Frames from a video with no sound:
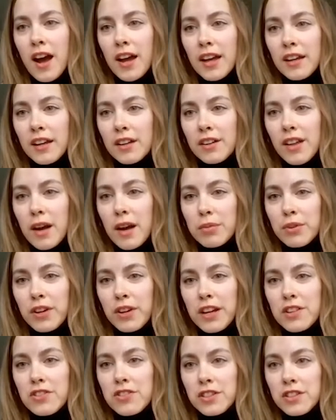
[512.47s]
in
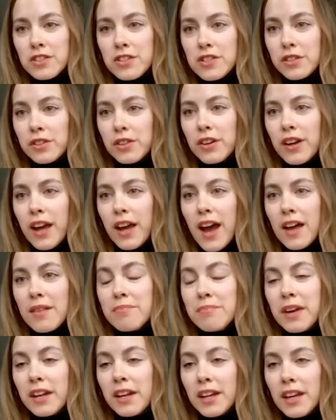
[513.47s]
collaboration to look
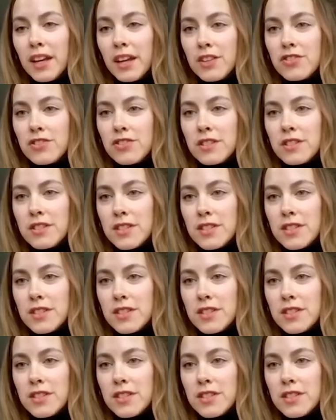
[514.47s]
at medication